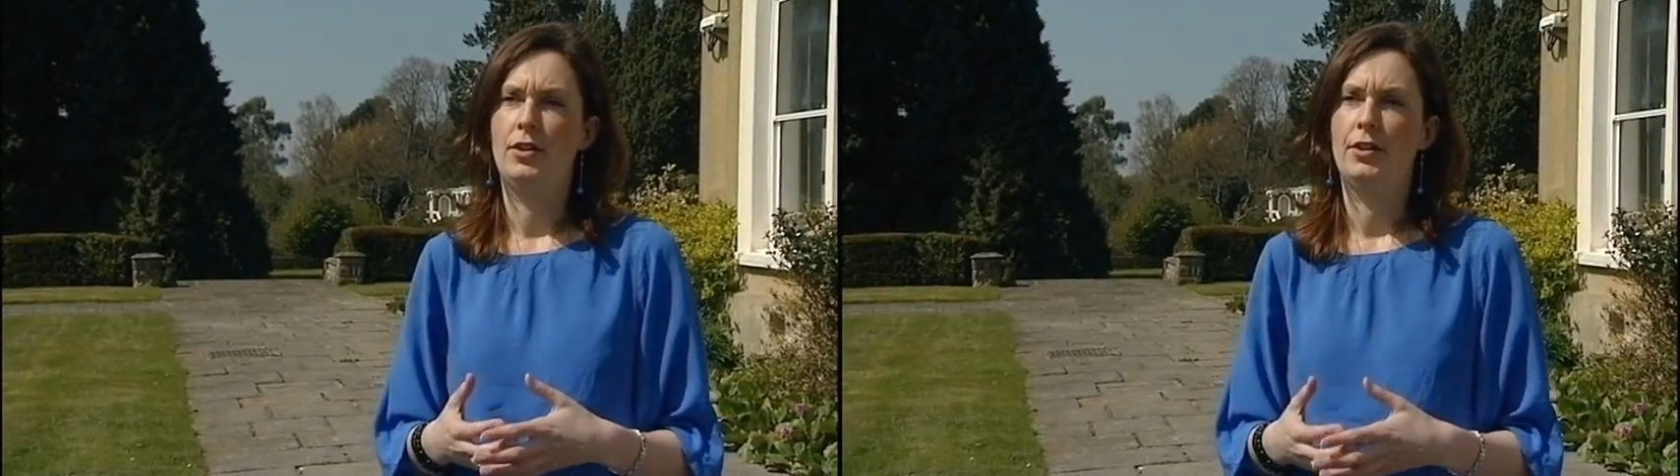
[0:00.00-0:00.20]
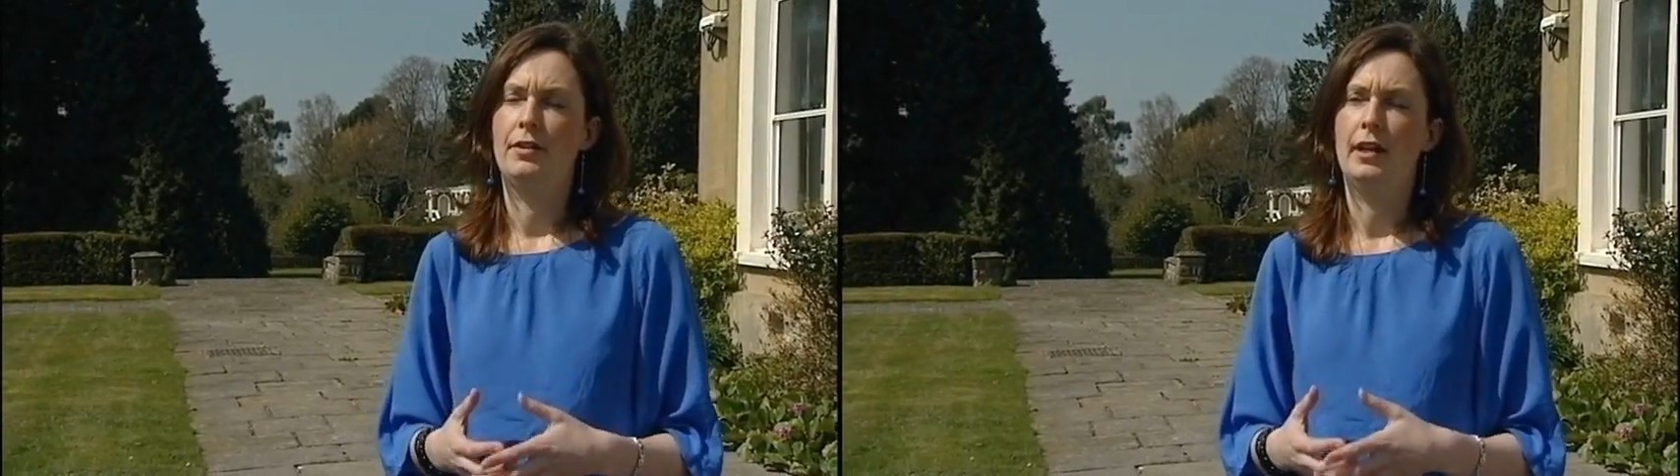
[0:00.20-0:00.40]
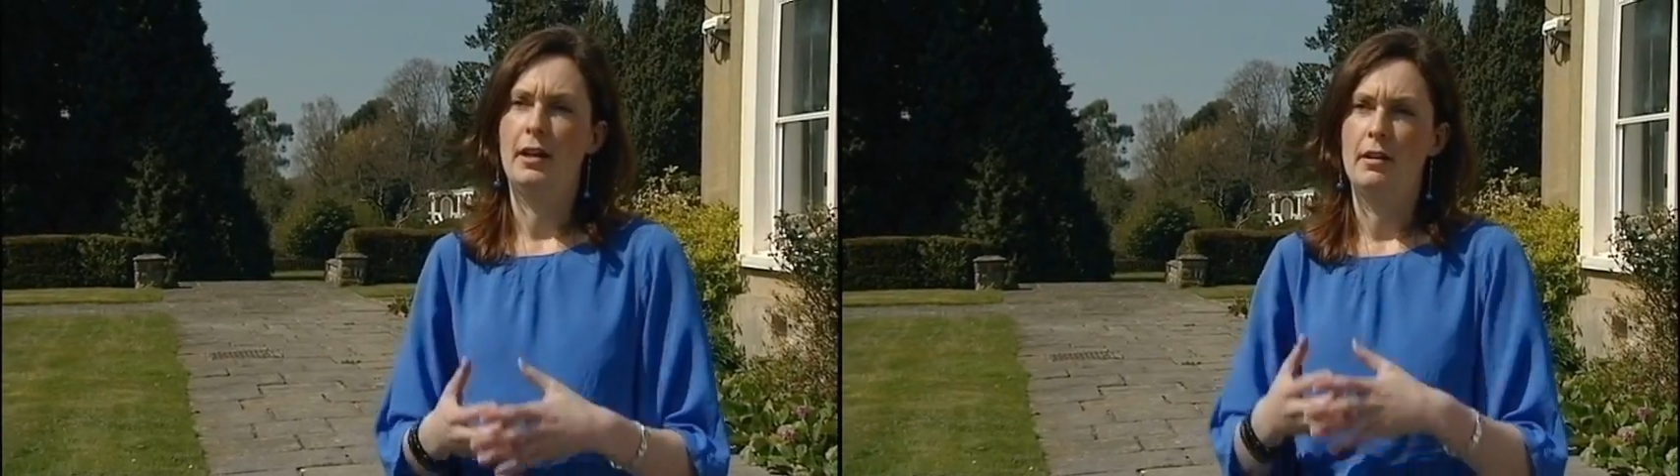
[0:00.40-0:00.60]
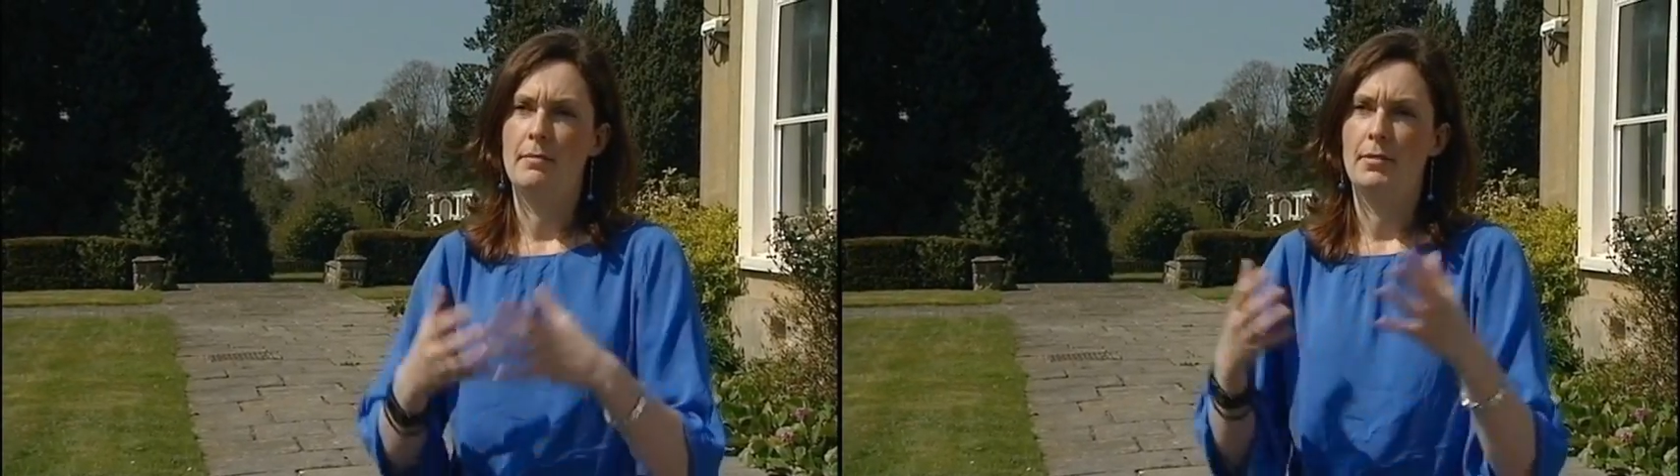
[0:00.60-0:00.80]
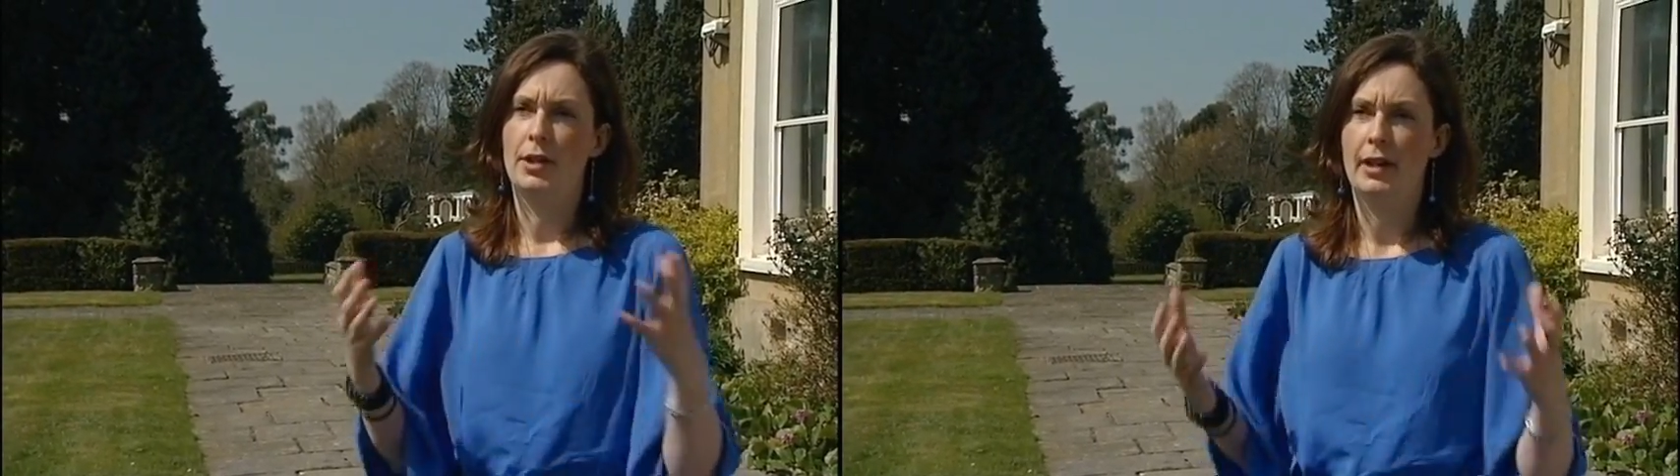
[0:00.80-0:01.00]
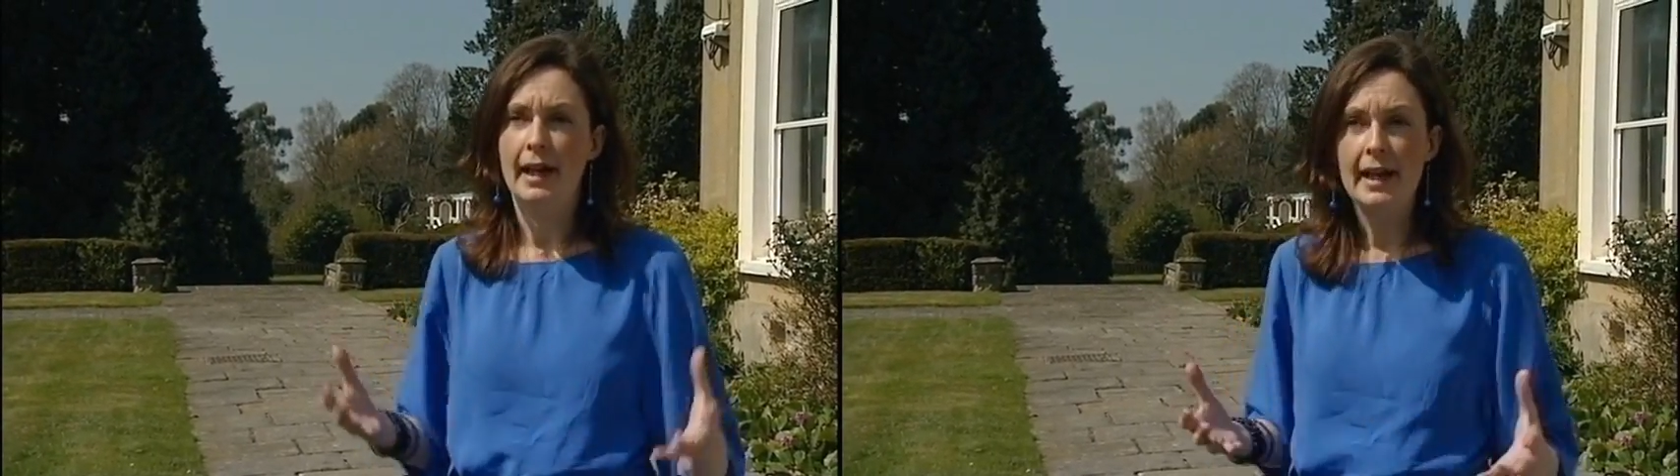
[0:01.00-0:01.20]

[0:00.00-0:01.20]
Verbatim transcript: on, um, on our